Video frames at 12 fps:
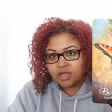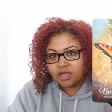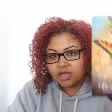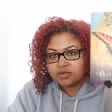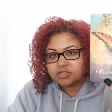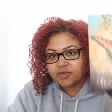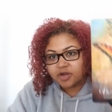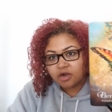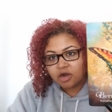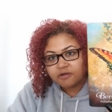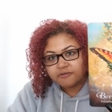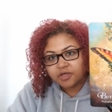It was very
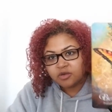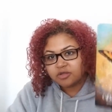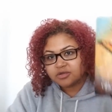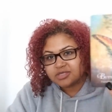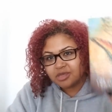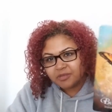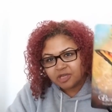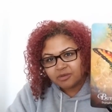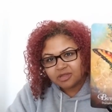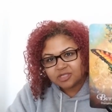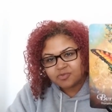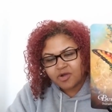hard for you, and there's something
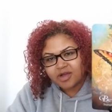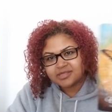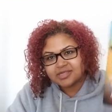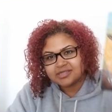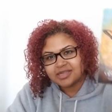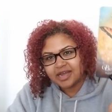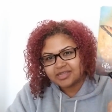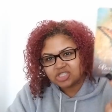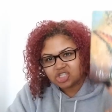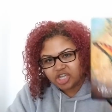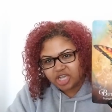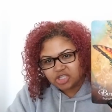about this process that has
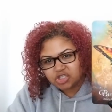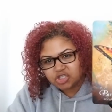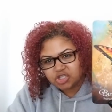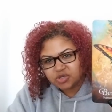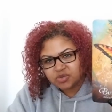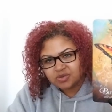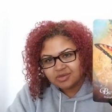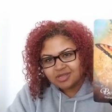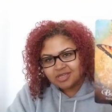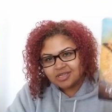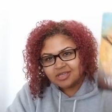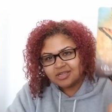changed you
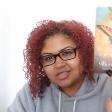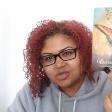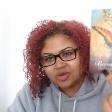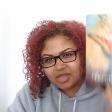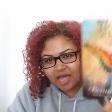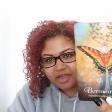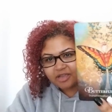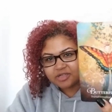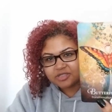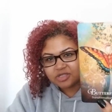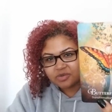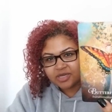to allow you to
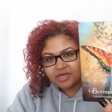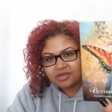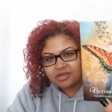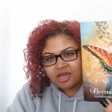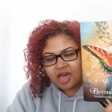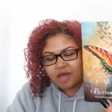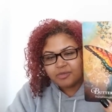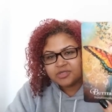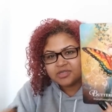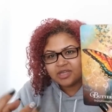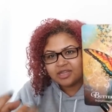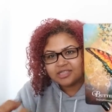do it. I'm
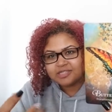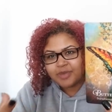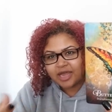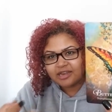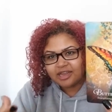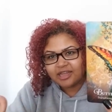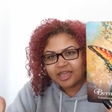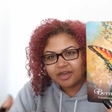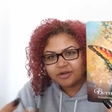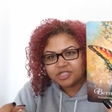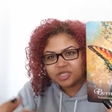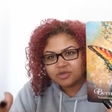also getting this magnetic
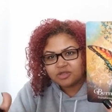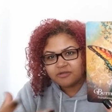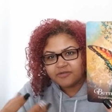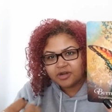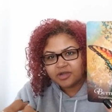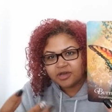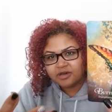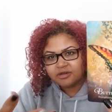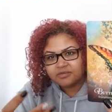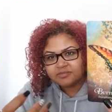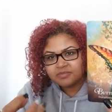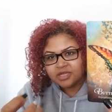energy with you,
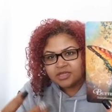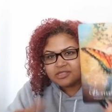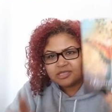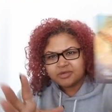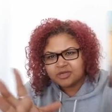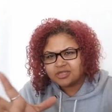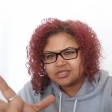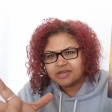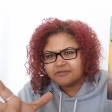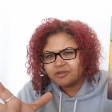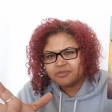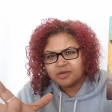Virgo. Some of you could
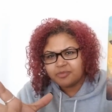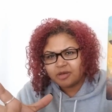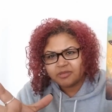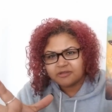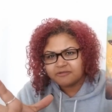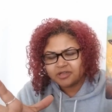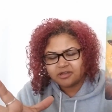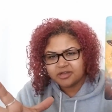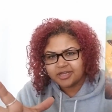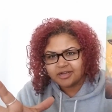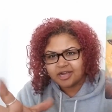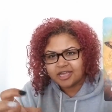definitely be a public figure
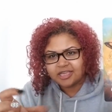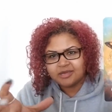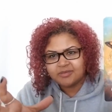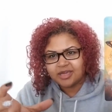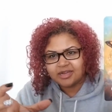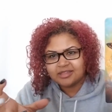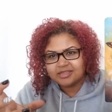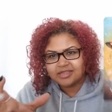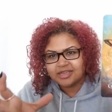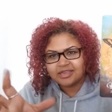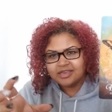here. I keep getting that, like,